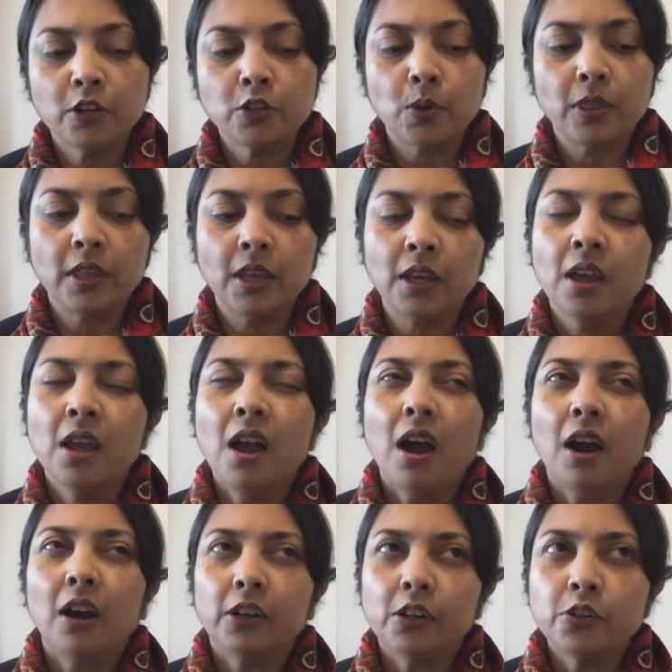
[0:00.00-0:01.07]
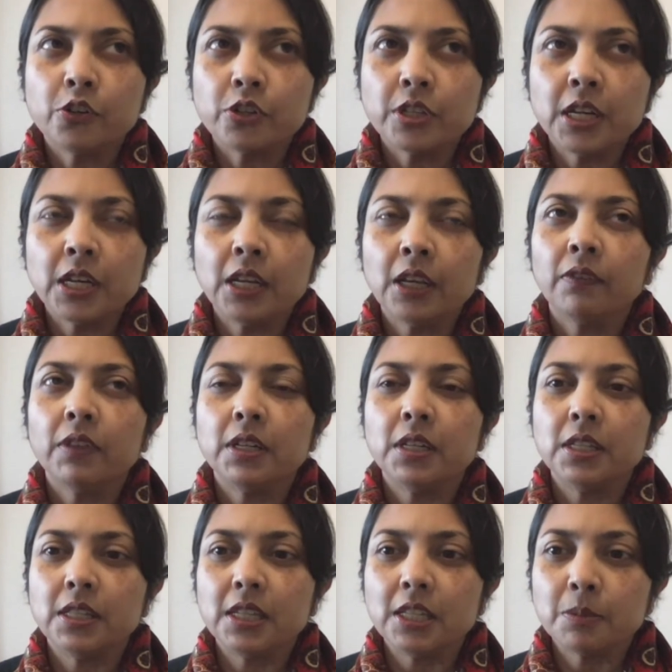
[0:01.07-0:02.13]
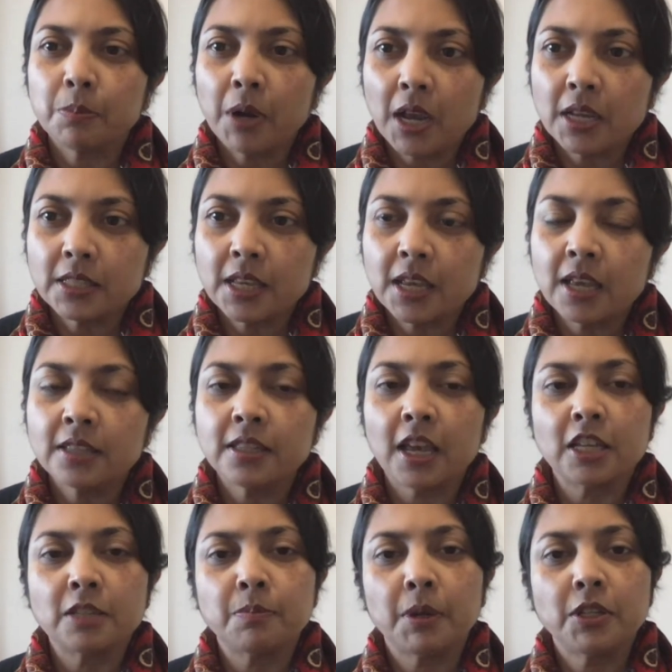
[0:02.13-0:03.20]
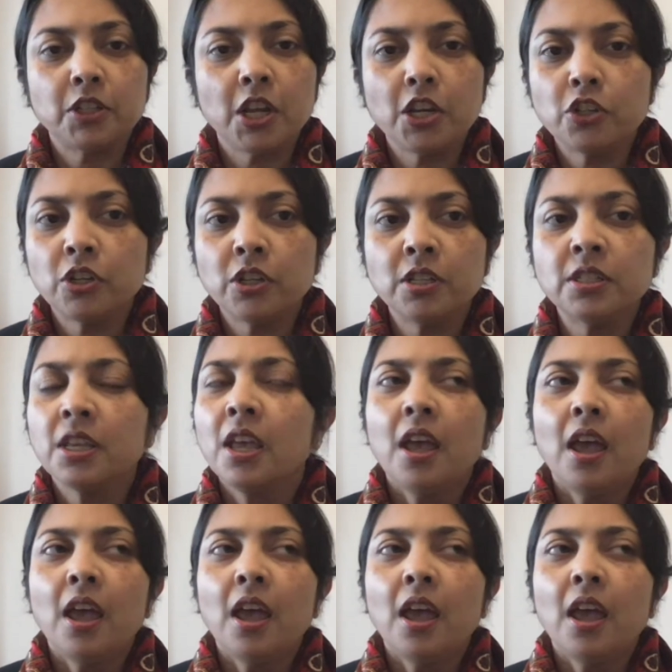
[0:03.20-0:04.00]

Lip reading: So I think our understanding of the disease process, expectations,